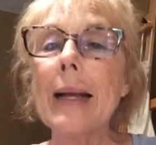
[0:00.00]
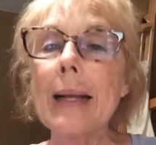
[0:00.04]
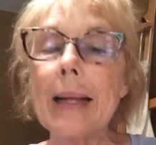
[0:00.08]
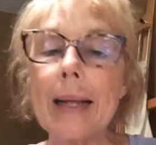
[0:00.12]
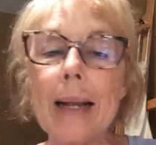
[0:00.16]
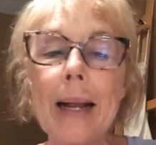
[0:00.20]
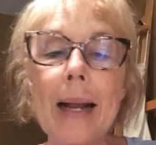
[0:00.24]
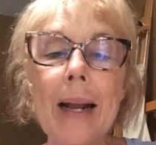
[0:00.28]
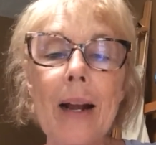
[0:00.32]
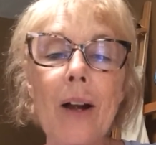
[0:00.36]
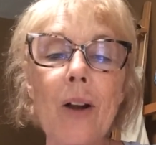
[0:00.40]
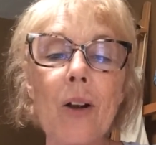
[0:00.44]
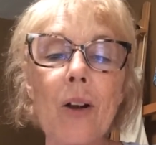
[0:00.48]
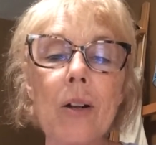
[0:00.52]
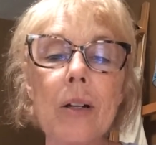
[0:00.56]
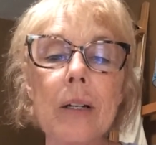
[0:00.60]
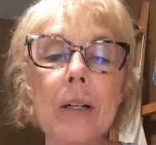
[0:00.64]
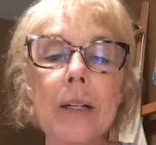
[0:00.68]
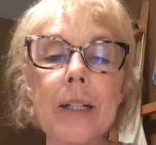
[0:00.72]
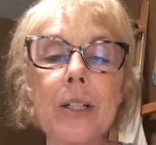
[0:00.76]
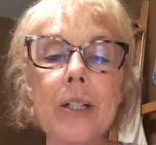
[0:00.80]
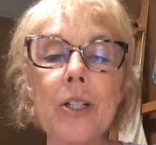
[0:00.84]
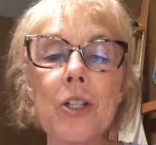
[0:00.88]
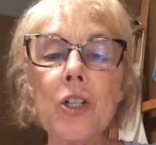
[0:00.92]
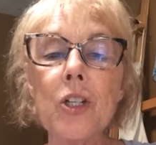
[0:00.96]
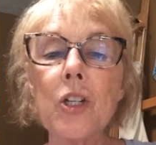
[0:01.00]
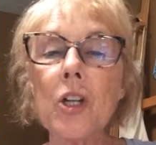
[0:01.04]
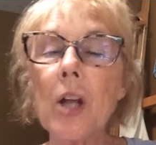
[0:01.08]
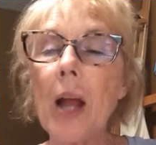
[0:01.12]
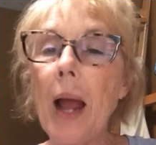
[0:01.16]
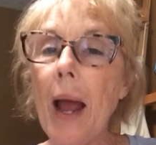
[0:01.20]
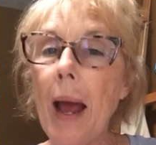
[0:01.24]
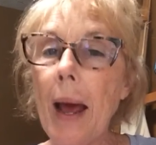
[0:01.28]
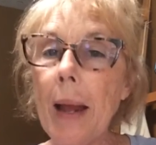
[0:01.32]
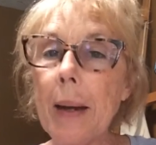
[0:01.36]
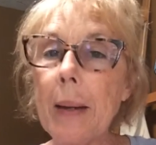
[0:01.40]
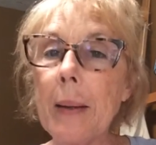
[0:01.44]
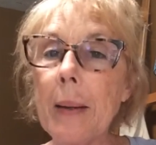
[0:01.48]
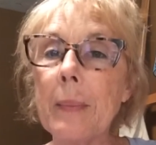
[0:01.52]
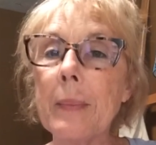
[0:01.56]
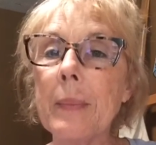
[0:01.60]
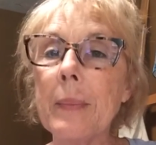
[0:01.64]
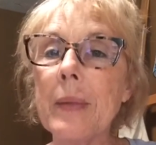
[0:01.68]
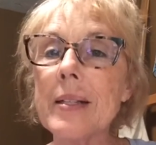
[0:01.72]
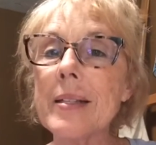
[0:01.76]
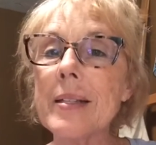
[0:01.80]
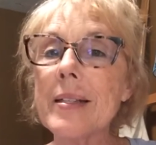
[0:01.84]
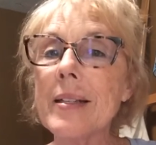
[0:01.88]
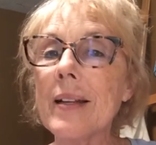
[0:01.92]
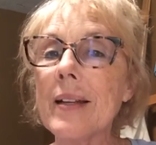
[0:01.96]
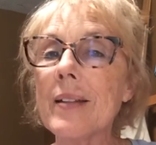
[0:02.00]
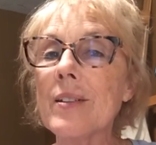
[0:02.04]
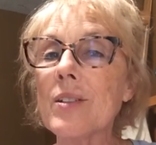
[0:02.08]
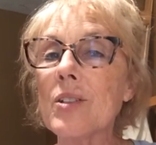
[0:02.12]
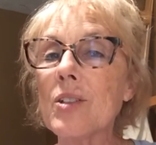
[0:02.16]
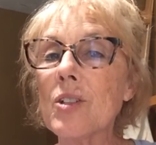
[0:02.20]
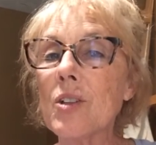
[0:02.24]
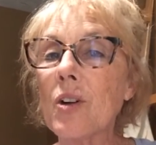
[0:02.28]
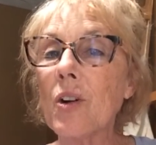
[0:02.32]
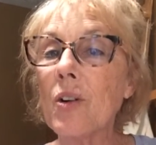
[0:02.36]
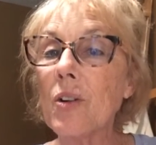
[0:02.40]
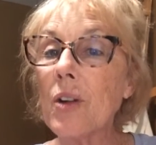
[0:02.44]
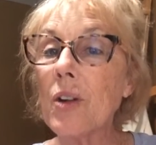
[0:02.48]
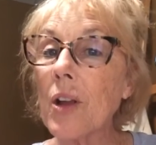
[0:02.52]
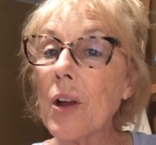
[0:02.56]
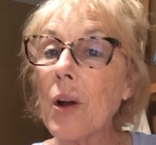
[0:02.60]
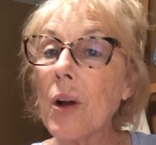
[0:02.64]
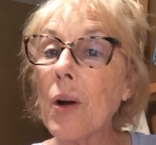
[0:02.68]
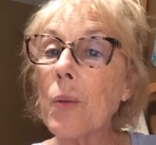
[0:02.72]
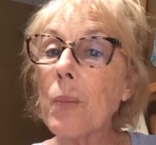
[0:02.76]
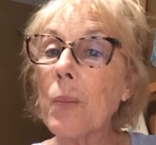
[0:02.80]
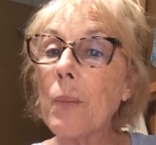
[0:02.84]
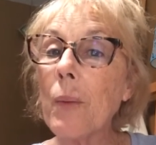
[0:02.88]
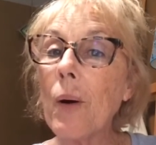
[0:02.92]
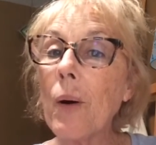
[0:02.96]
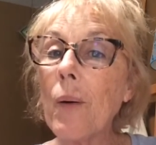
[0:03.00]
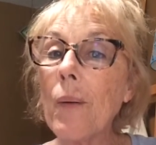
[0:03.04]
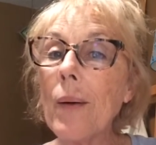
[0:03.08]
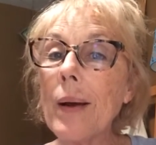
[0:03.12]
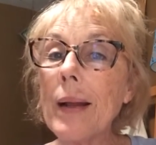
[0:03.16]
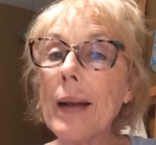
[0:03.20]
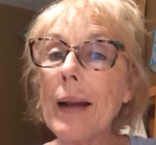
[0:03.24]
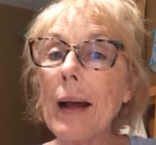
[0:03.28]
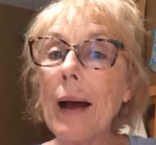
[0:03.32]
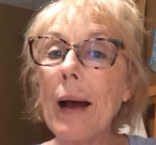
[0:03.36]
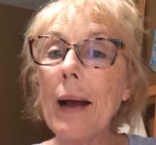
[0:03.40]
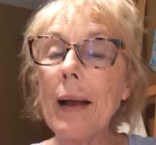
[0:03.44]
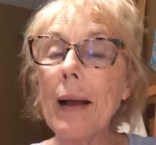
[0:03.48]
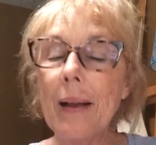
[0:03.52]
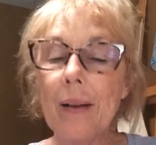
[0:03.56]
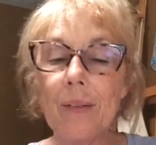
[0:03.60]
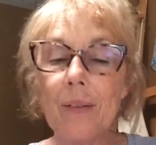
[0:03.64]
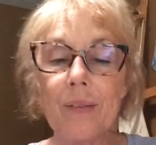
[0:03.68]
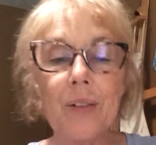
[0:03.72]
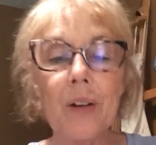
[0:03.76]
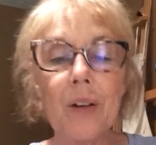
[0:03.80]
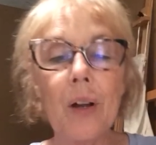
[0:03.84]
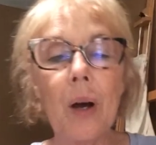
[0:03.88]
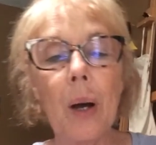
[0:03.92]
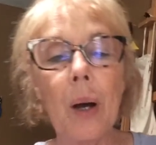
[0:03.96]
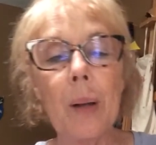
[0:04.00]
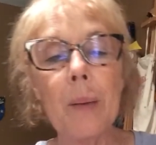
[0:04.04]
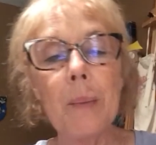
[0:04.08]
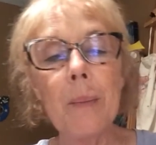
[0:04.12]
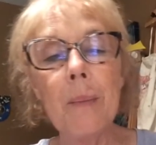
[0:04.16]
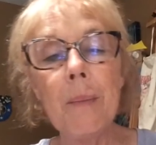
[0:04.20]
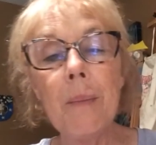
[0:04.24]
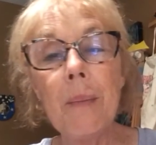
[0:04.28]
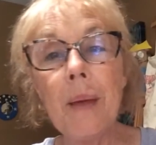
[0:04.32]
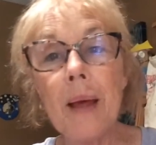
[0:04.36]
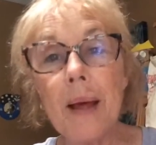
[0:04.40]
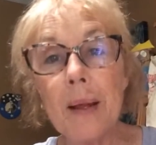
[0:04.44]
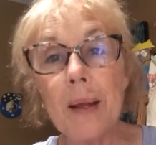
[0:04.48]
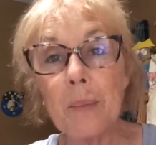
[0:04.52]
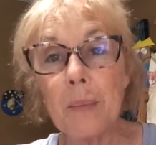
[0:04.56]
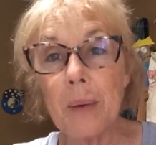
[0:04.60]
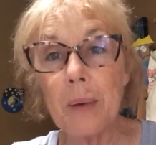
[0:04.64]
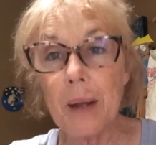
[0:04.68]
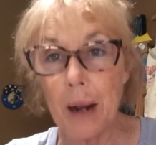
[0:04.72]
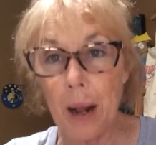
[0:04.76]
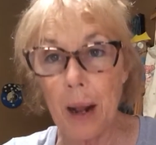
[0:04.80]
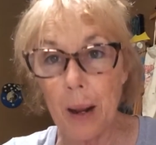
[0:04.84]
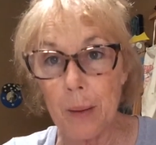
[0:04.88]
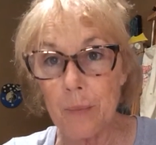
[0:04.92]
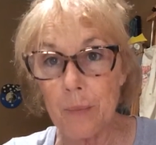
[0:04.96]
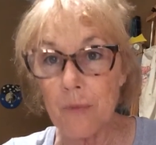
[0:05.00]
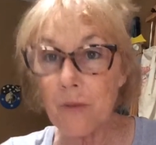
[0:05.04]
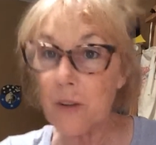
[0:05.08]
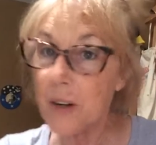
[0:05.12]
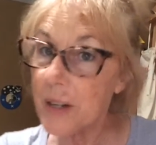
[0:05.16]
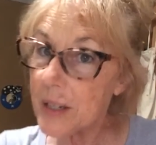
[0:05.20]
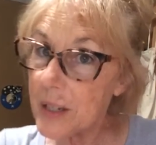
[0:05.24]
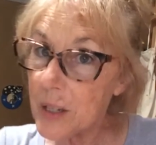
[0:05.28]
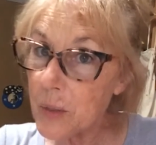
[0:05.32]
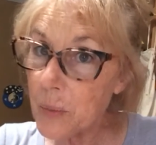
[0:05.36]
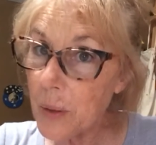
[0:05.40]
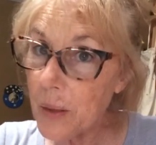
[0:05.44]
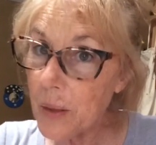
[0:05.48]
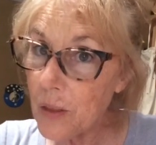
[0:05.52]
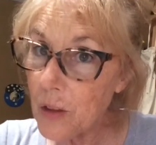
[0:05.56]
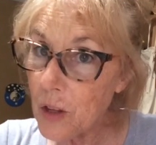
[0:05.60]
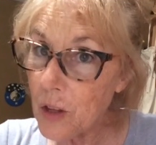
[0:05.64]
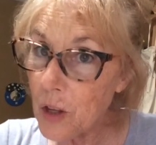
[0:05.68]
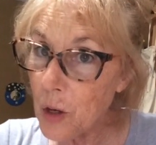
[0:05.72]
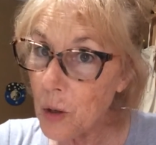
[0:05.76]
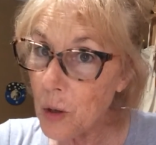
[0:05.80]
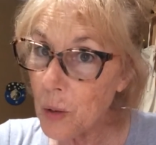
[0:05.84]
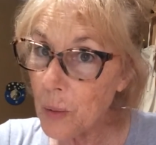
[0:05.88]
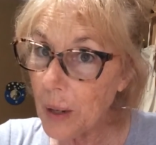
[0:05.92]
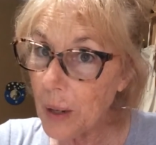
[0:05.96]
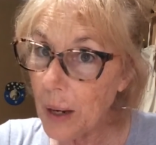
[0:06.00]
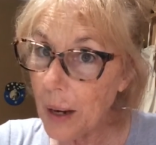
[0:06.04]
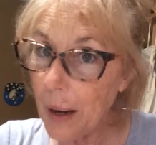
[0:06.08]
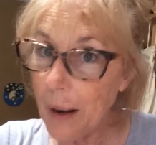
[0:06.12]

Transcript: Carolyn Chatham, a San Antonio poet I have not met, but I'm friends with you,